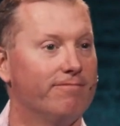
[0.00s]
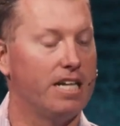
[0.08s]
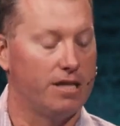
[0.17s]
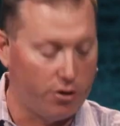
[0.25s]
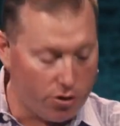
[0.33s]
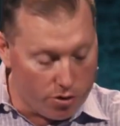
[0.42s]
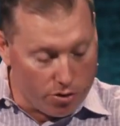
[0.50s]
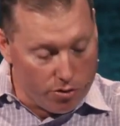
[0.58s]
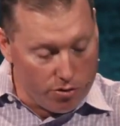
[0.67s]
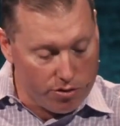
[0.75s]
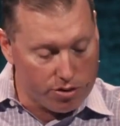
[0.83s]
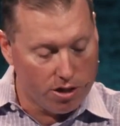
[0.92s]
And the
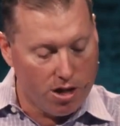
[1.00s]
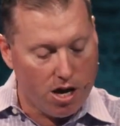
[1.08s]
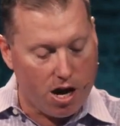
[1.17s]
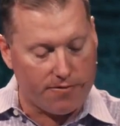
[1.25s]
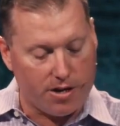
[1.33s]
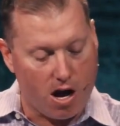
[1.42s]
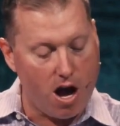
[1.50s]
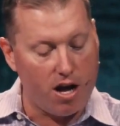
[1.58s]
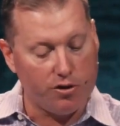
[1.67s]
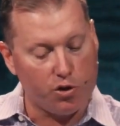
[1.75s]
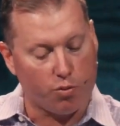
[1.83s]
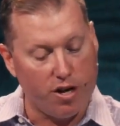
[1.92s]
news of
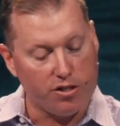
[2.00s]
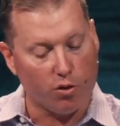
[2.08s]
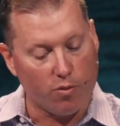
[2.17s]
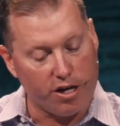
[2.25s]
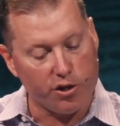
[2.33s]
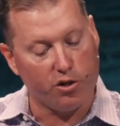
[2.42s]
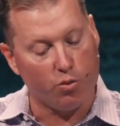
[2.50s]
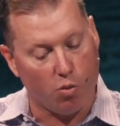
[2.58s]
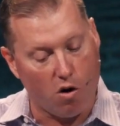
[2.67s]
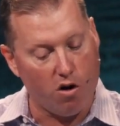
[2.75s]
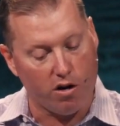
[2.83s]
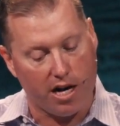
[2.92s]
God's resurrection
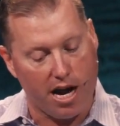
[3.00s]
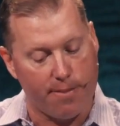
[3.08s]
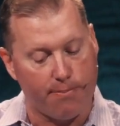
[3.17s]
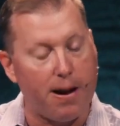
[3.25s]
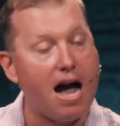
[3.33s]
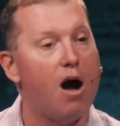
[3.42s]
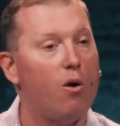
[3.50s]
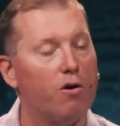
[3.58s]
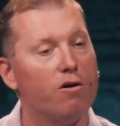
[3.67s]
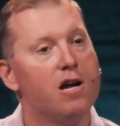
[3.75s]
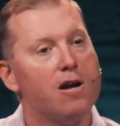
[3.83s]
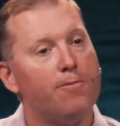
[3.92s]
work and
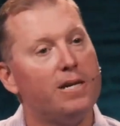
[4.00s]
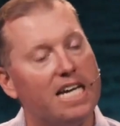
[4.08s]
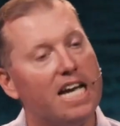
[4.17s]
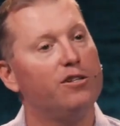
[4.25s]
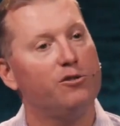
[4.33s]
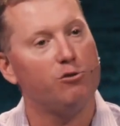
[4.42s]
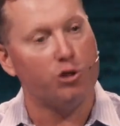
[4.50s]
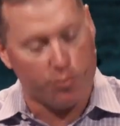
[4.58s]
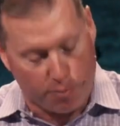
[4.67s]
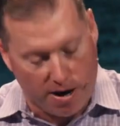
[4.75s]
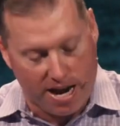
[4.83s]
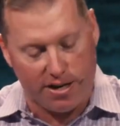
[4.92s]
power began to
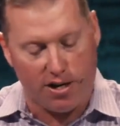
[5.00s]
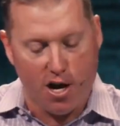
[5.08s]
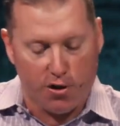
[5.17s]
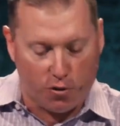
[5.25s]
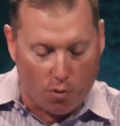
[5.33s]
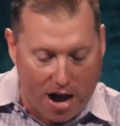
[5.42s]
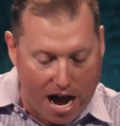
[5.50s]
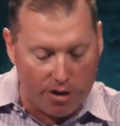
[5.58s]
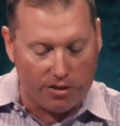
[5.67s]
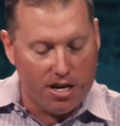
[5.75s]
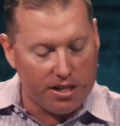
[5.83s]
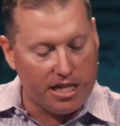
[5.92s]
spread
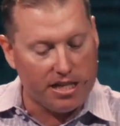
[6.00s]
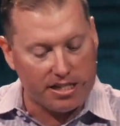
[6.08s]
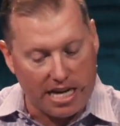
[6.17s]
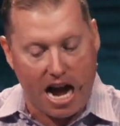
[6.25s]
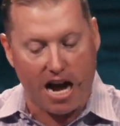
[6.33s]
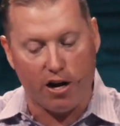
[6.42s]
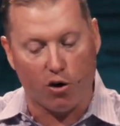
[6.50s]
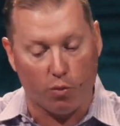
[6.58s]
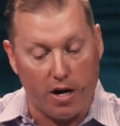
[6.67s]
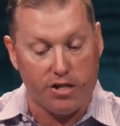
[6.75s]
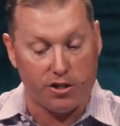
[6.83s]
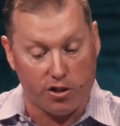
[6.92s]
throughout the entire
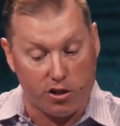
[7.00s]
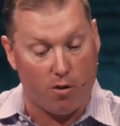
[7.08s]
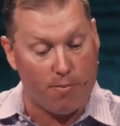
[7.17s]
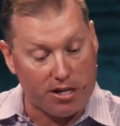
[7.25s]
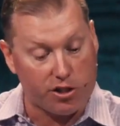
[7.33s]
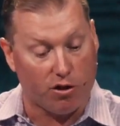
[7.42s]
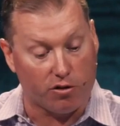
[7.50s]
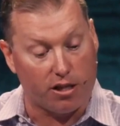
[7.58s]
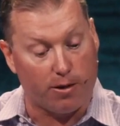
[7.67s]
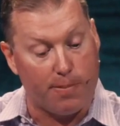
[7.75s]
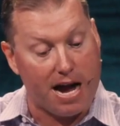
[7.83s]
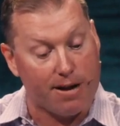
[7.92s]
region, so much so that
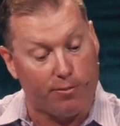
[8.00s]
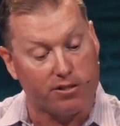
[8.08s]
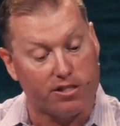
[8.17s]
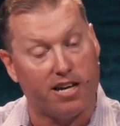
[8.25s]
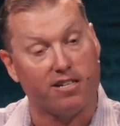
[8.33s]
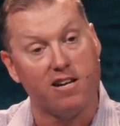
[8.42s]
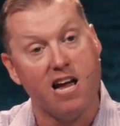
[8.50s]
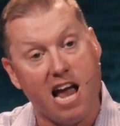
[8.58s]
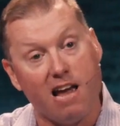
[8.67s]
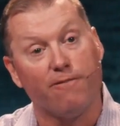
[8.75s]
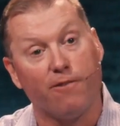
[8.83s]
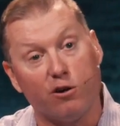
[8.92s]
the Bible says
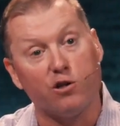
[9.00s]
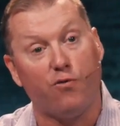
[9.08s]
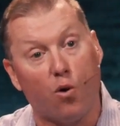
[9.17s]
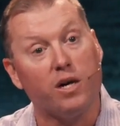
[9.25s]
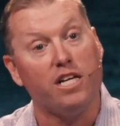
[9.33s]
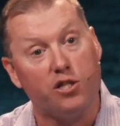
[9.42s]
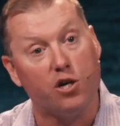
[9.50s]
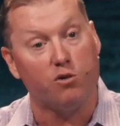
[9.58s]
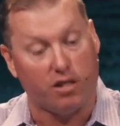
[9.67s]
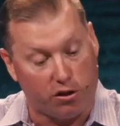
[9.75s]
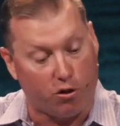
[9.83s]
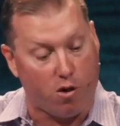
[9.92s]
in verse
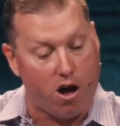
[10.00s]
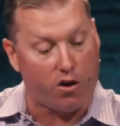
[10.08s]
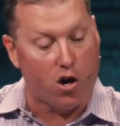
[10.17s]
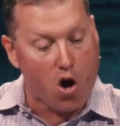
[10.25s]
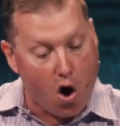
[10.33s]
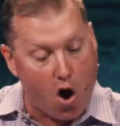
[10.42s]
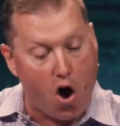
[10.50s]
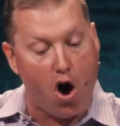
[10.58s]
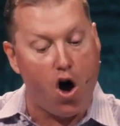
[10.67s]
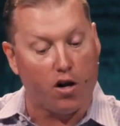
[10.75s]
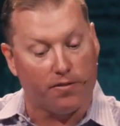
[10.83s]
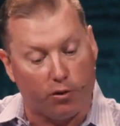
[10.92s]
42 that throughout
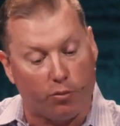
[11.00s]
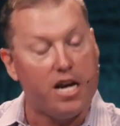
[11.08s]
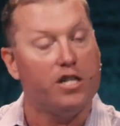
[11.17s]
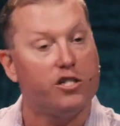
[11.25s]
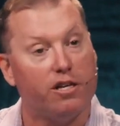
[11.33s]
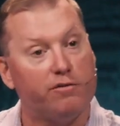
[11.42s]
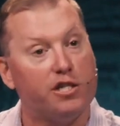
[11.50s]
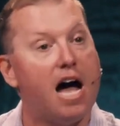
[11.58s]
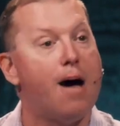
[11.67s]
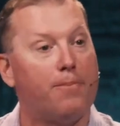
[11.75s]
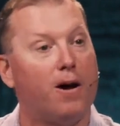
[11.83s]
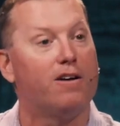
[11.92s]
all of the region of
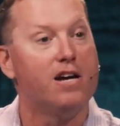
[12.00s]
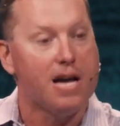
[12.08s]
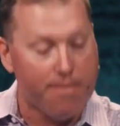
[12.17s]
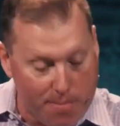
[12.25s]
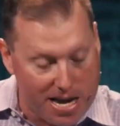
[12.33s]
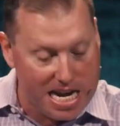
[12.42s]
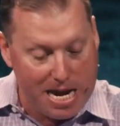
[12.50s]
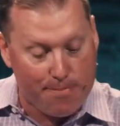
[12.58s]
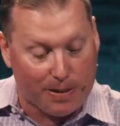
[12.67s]
Joppa, many